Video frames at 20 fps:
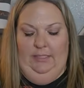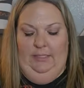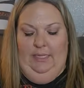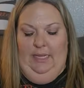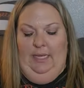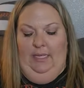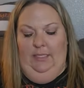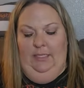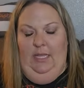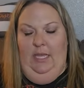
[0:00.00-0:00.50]
a
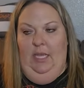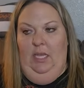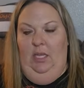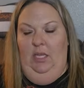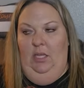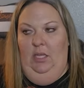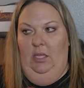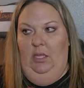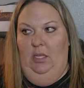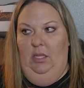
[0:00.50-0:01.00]
sad day.
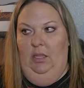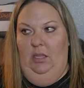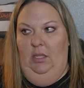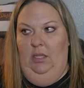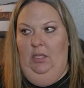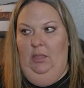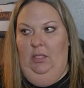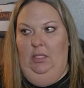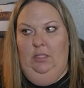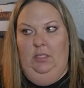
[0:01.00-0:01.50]

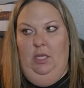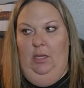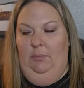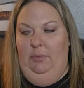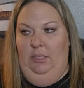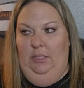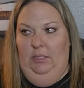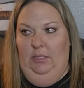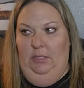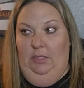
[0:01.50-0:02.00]
The
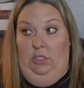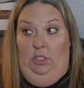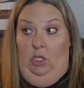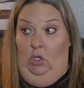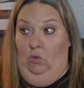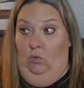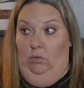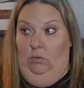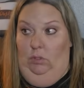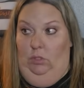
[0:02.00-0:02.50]
zombies
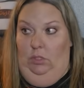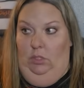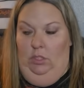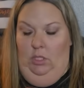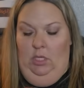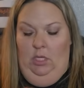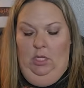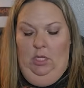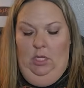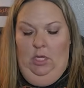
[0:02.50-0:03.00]

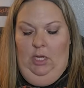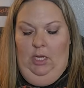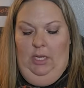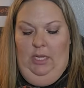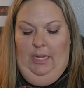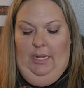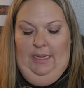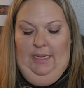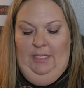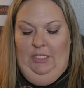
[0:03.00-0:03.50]
don't.
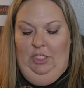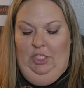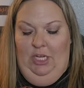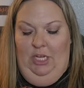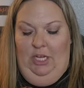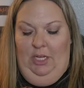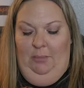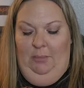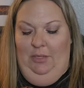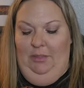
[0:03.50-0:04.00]
And I didn't
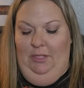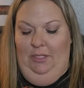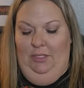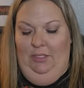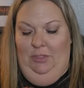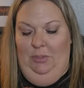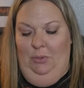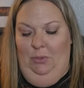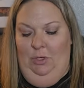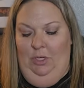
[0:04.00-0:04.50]
check them at the
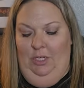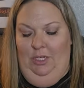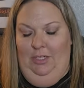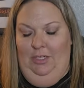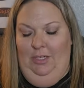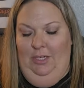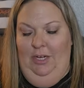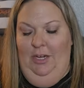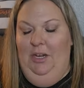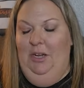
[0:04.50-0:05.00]
store,
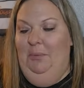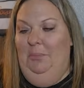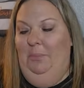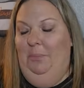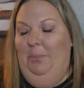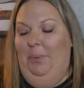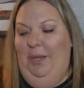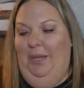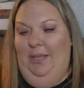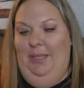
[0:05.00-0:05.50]

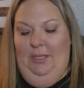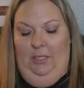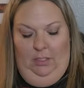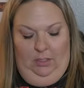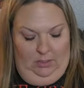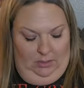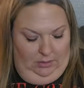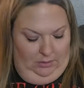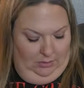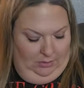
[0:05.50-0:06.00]
but
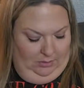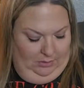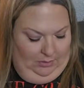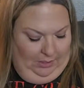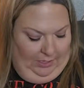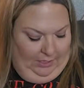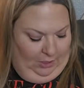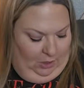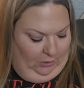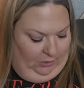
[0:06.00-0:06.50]

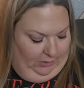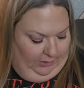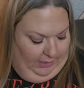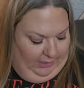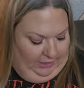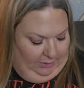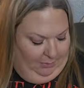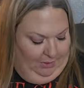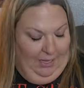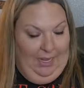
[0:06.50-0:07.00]
I know that
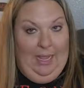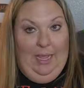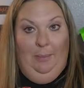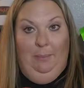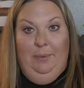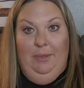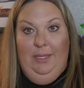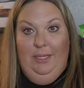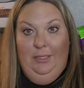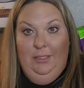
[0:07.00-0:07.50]
that's been
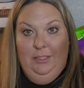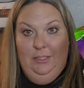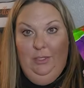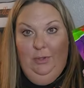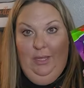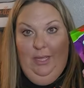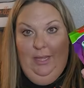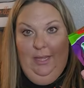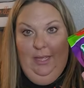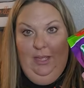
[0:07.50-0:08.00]
happening.
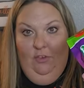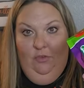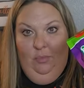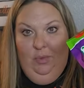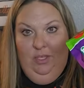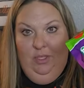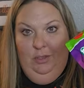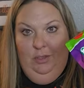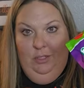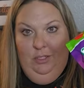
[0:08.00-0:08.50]
So I have
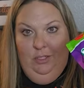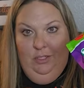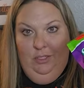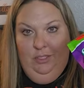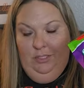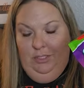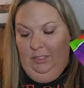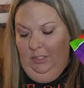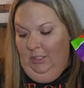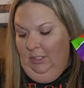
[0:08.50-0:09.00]

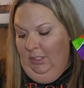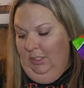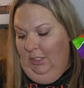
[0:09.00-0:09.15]
Peeler's